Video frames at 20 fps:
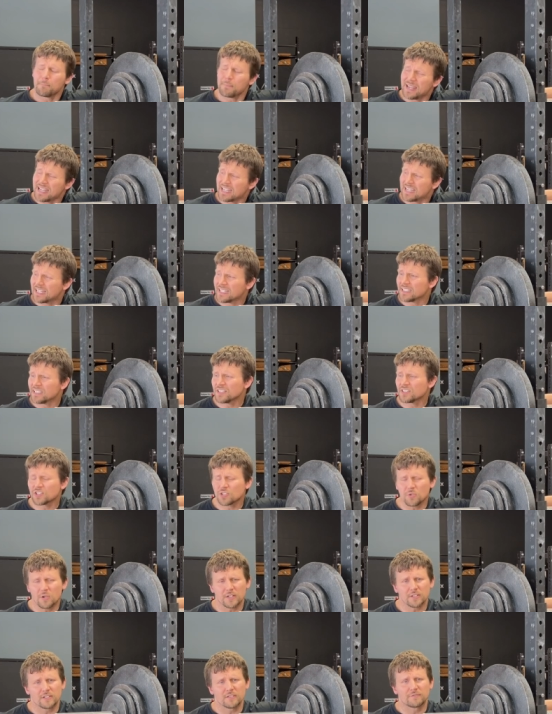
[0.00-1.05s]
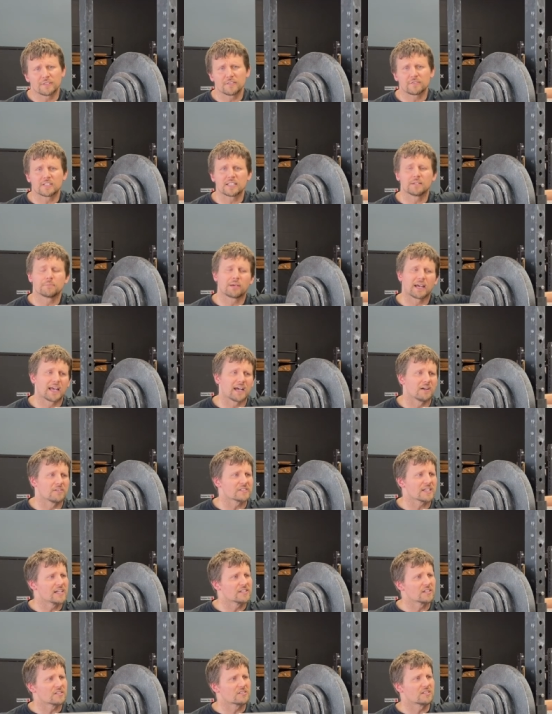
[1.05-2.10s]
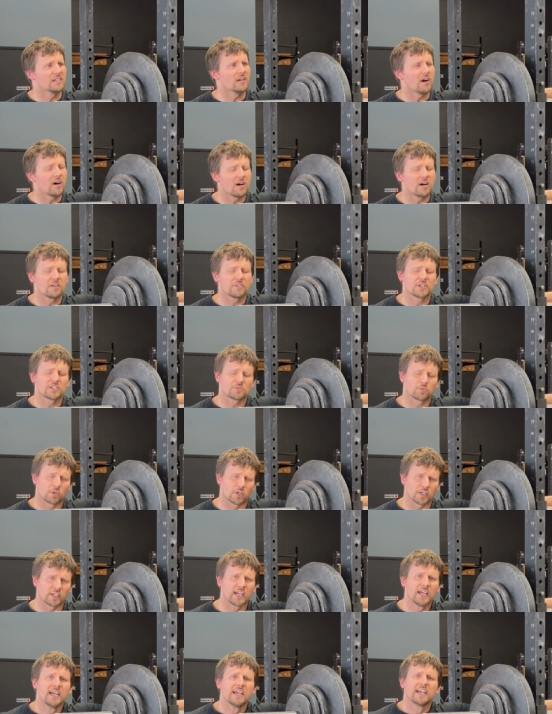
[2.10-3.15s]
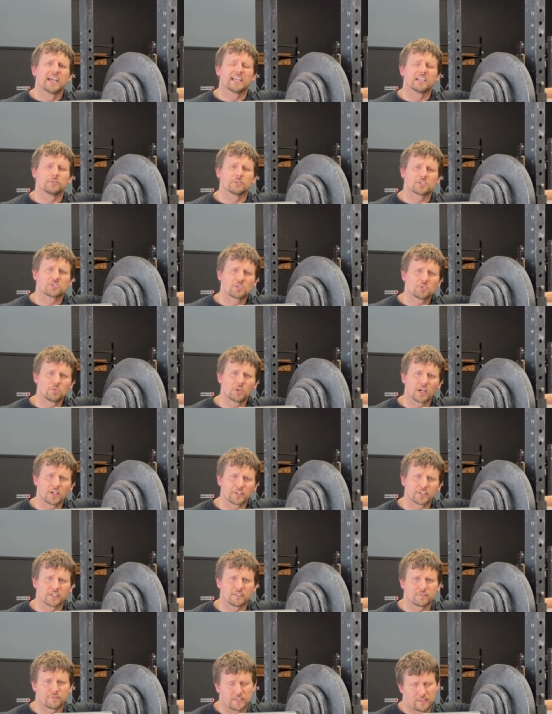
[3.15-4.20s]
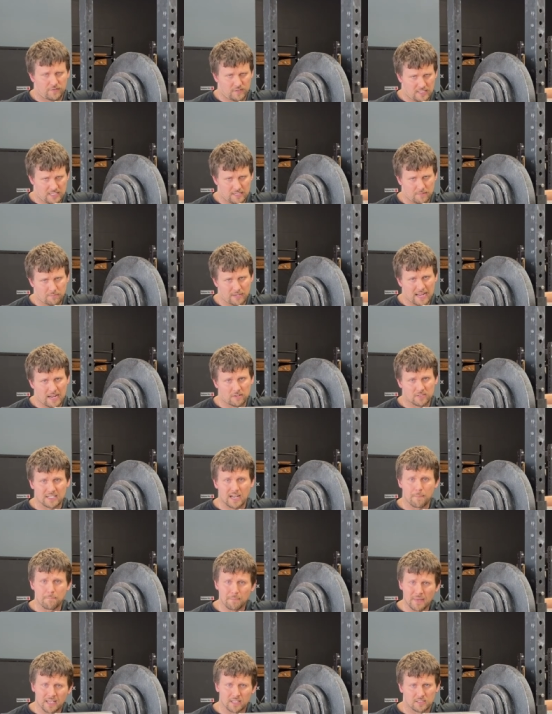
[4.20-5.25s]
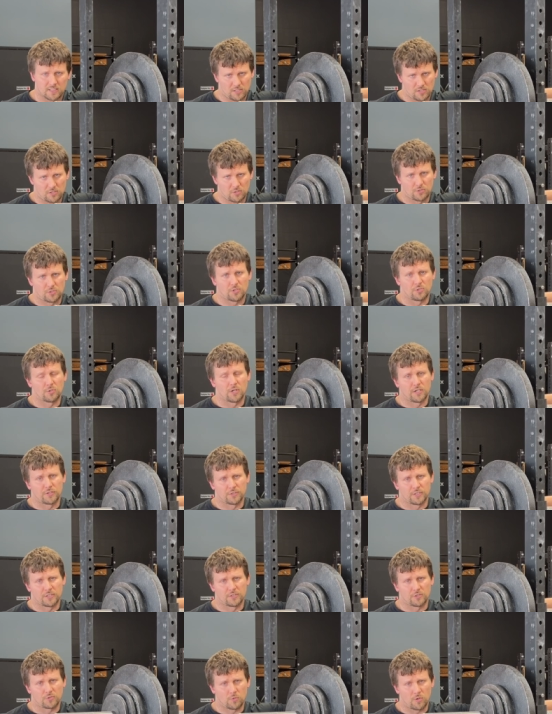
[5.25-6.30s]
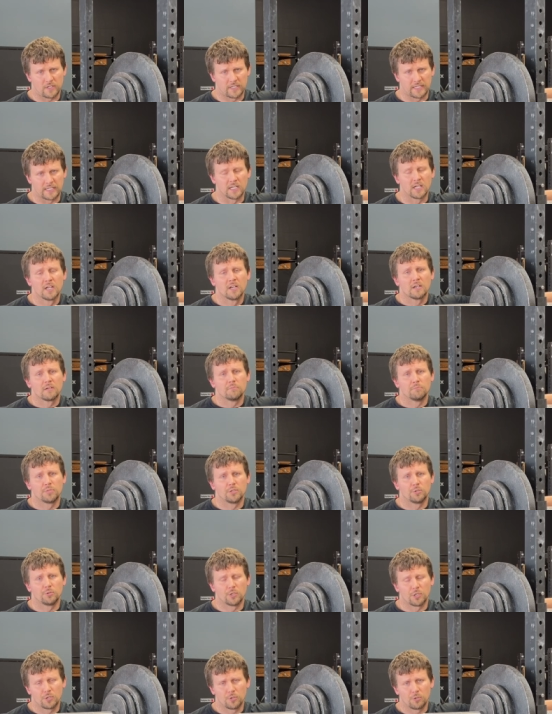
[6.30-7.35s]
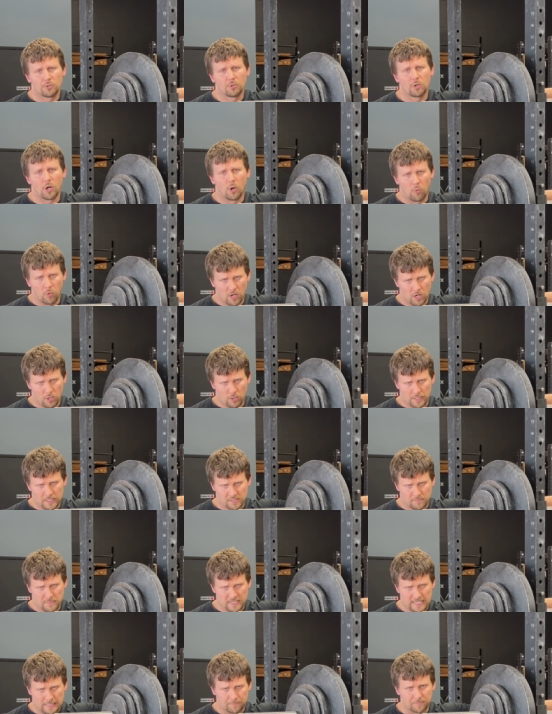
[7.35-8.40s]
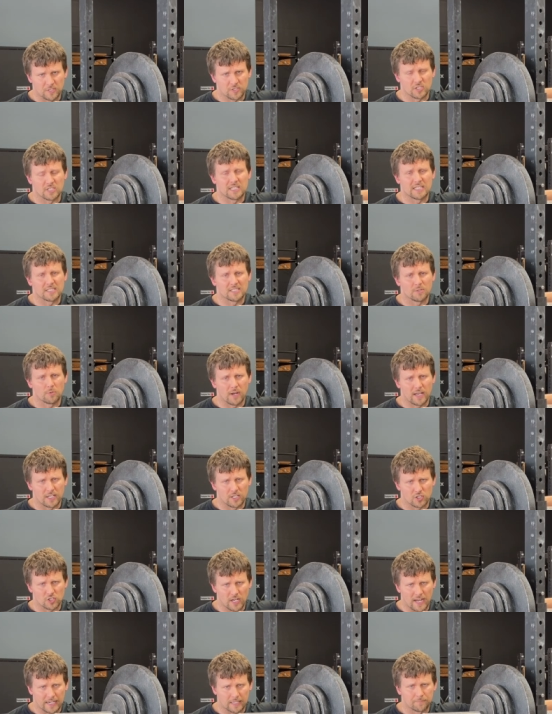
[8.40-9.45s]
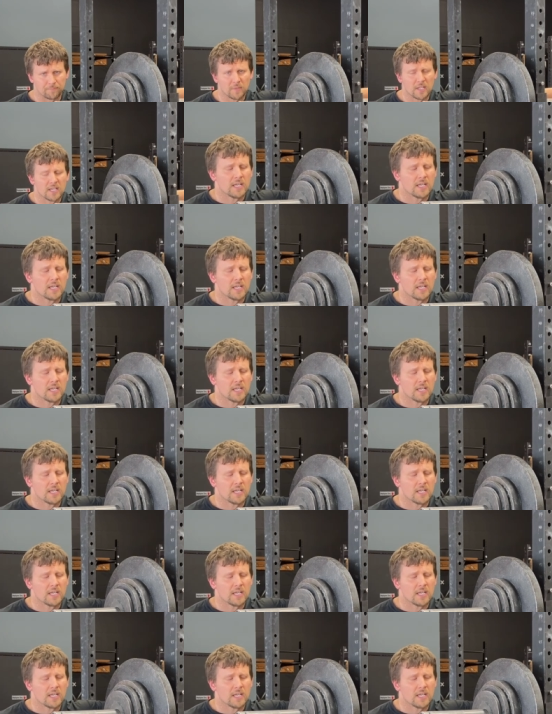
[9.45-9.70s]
man, 215 pounds. I just did all this work, and it was 215 pounds, and I meant to do 220. Boo hoo, woe is me. There's an easy way to check.